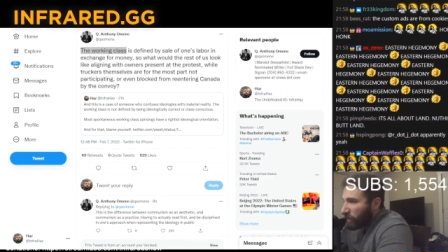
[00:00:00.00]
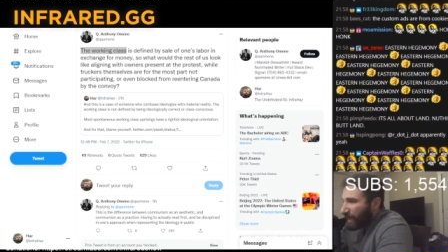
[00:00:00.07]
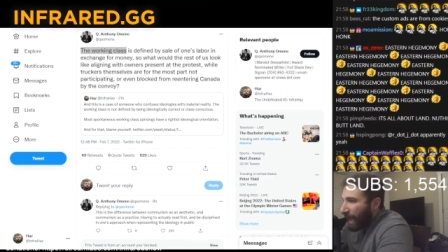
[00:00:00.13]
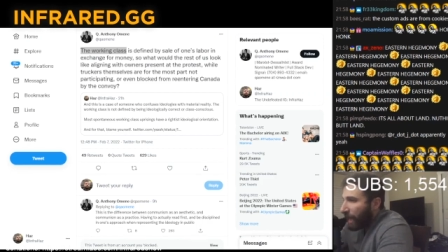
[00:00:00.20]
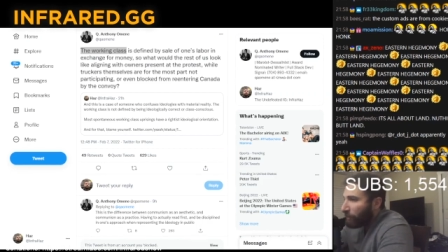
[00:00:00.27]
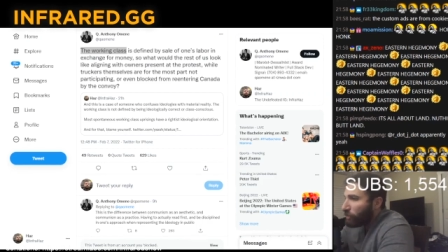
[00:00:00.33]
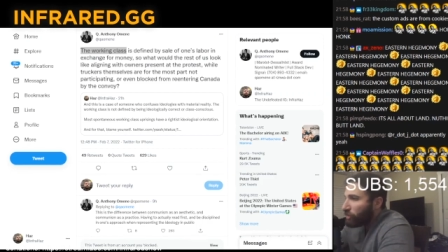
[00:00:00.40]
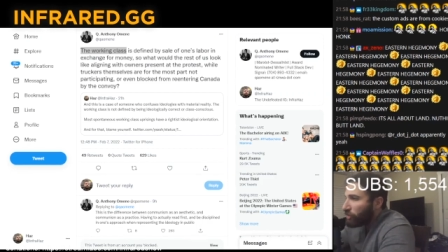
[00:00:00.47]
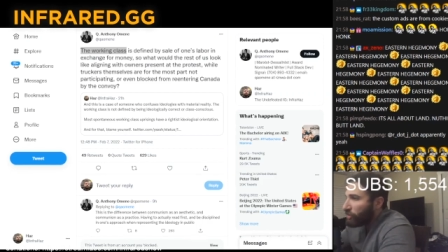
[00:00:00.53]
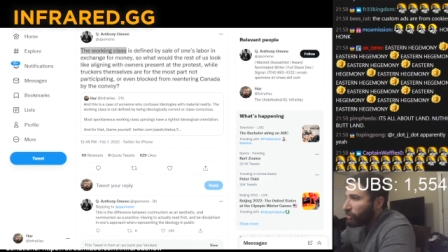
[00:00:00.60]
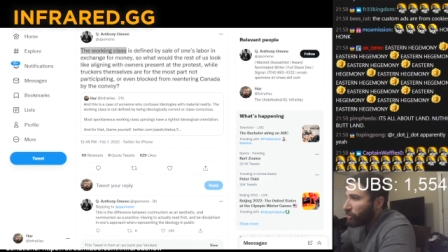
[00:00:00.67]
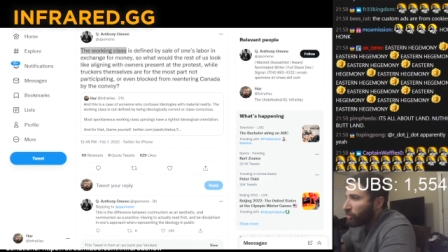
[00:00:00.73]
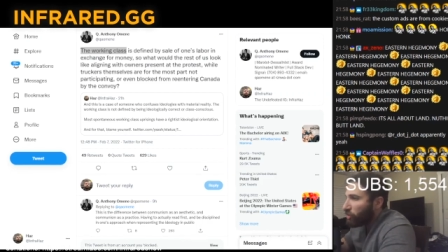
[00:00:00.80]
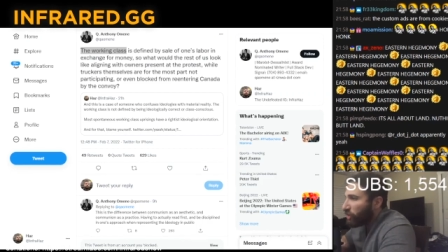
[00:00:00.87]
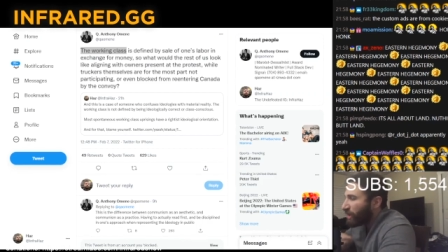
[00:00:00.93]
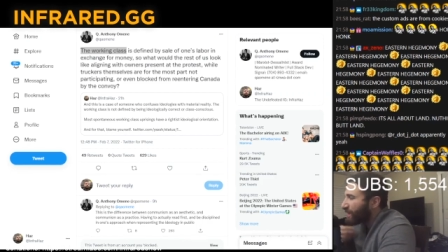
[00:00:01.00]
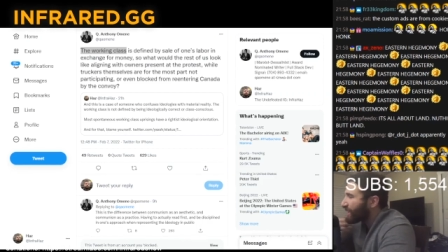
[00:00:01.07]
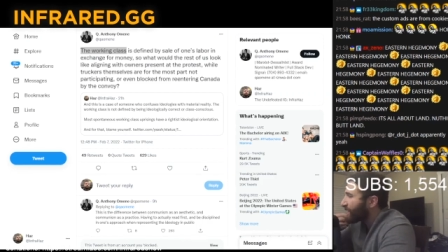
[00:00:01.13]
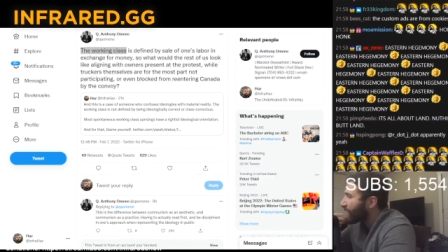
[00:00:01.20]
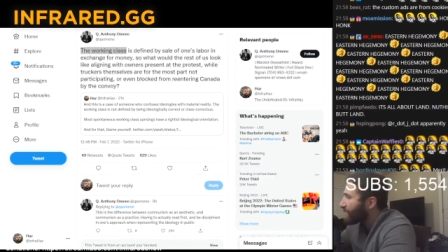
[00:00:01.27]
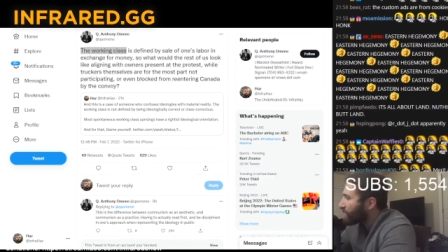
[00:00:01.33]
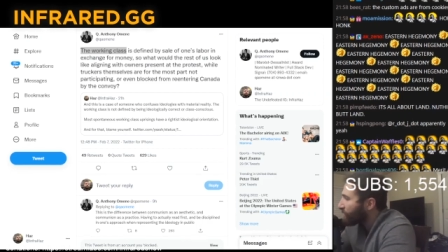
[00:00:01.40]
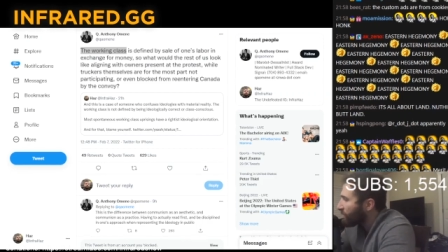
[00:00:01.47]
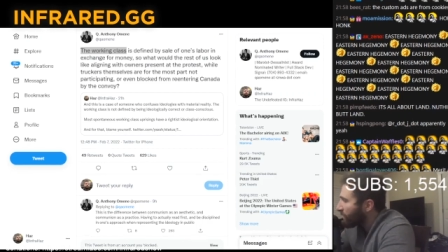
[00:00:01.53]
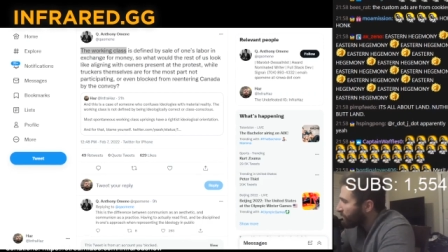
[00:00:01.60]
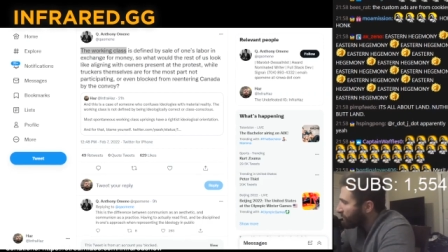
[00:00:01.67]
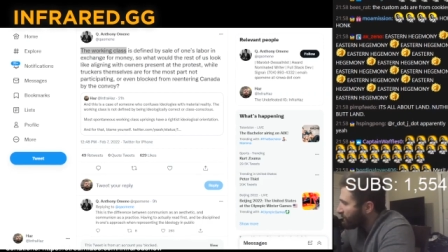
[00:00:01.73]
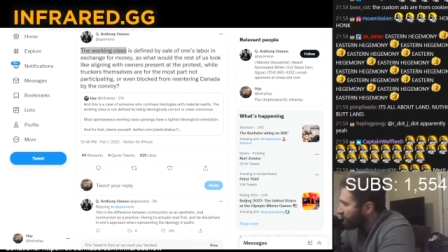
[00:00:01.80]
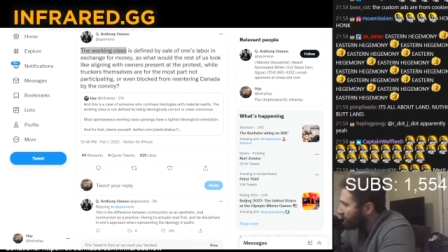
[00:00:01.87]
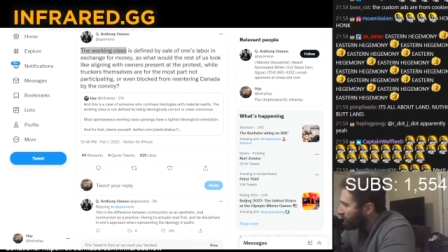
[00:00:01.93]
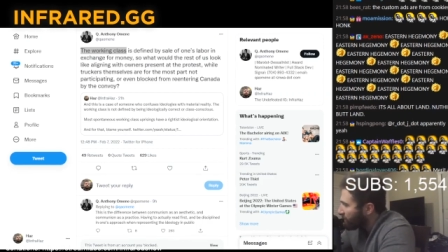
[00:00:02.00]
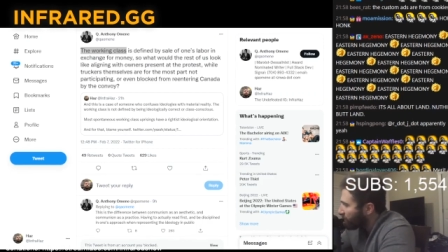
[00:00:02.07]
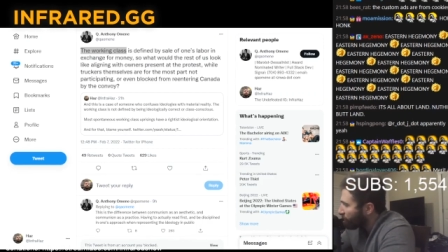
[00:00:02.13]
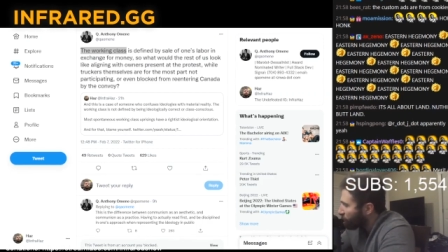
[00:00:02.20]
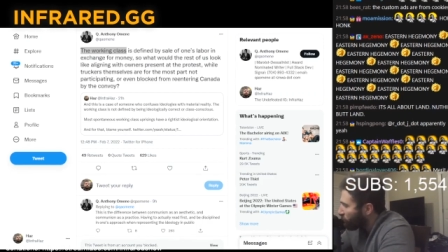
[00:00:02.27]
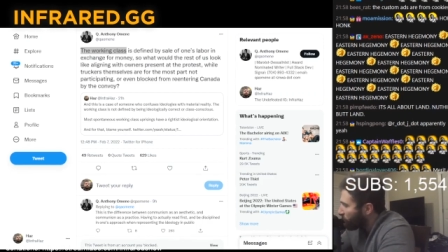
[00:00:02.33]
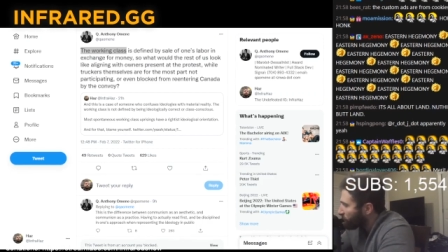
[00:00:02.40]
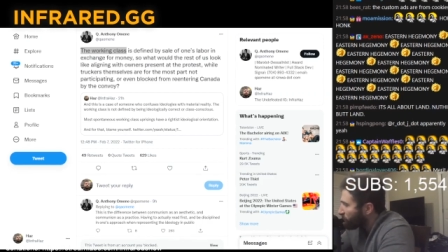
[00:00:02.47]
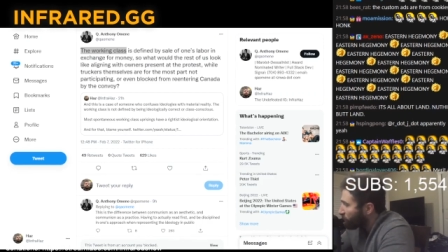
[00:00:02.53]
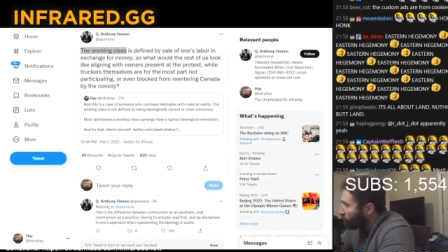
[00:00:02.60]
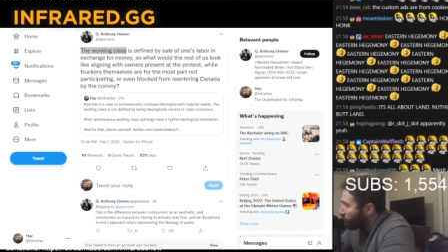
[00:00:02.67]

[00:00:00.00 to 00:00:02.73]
communists critique the existing forms of